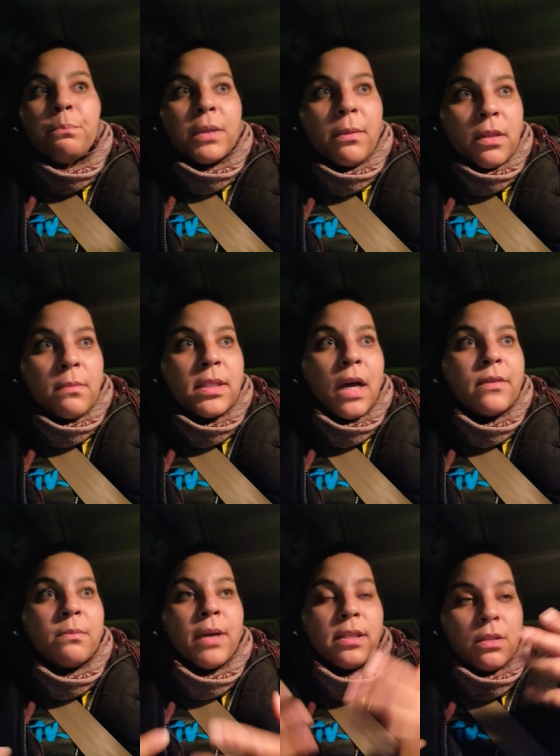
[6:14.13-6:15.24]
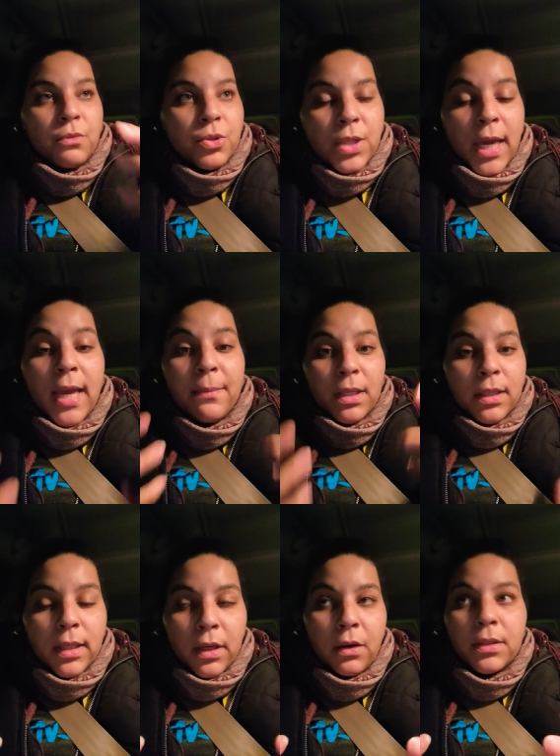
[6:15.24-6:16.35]
put themselves in places of shame and
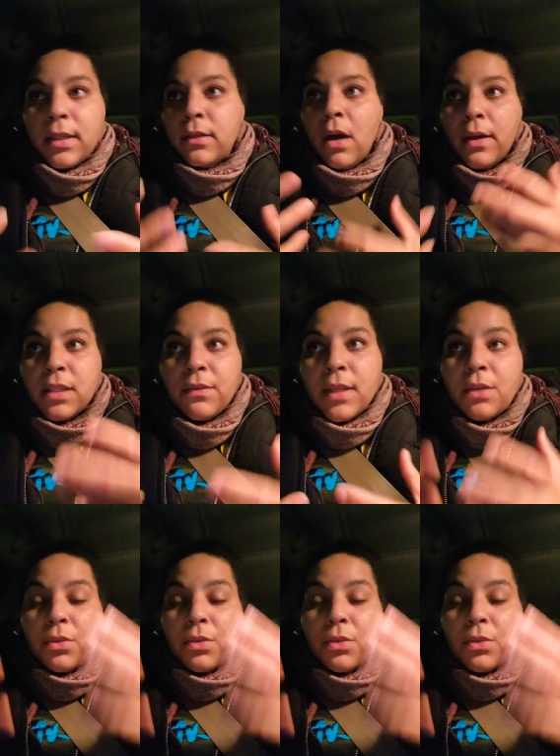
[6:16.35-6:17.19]
guilt and all these different things,